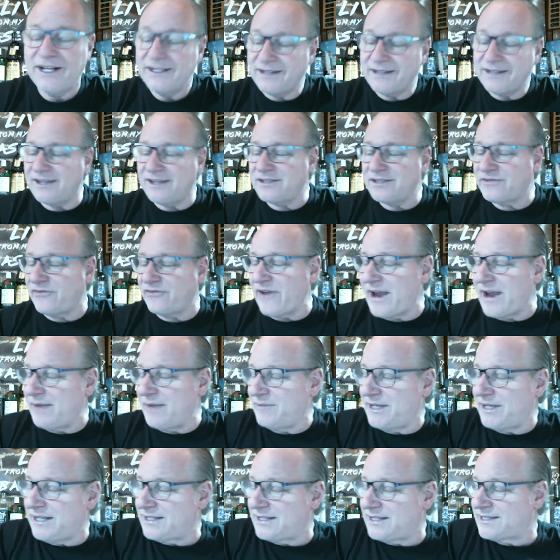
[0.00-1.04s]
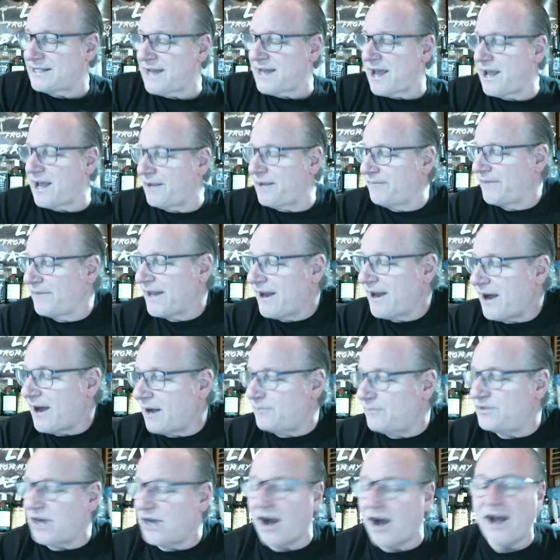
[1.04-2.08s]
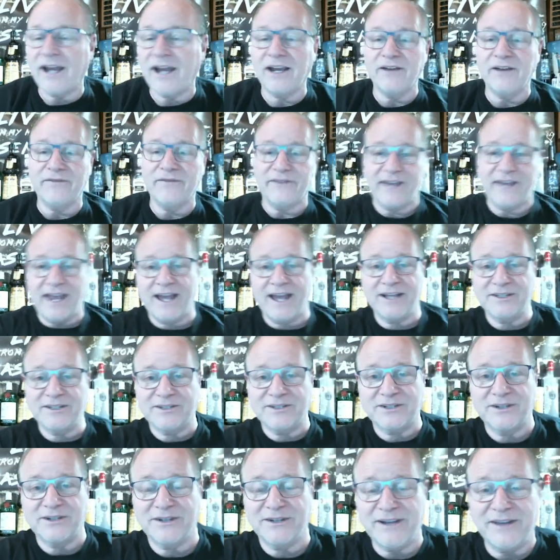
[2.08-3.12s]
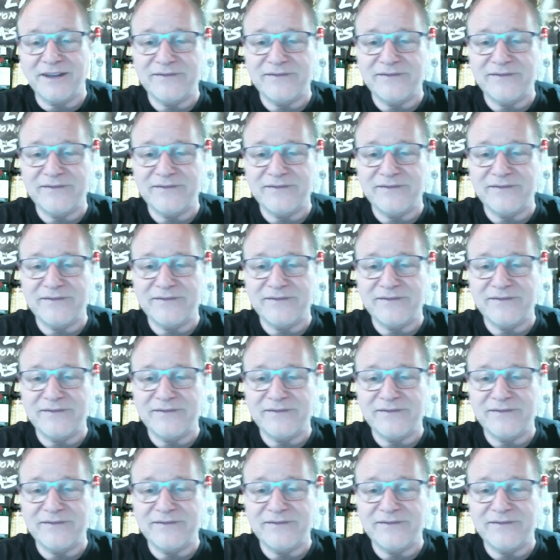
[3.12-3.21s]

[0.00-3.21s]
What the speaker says: to his family to say, I'm dying of cancer.